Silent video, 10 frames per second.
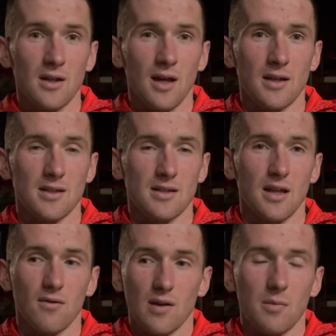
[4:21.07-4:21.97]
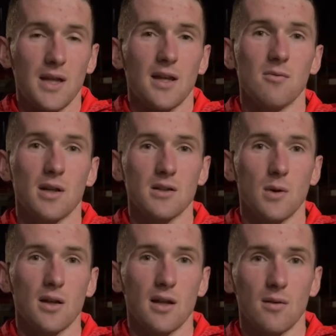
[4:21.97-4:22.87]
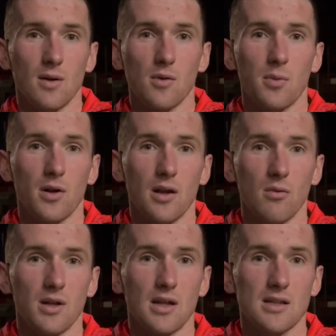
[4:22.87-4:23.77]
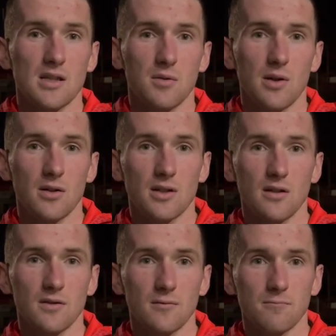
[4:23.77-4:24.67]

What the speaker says: as I say, if we can beat them next week, then it would put a little bit of distance between ourselves.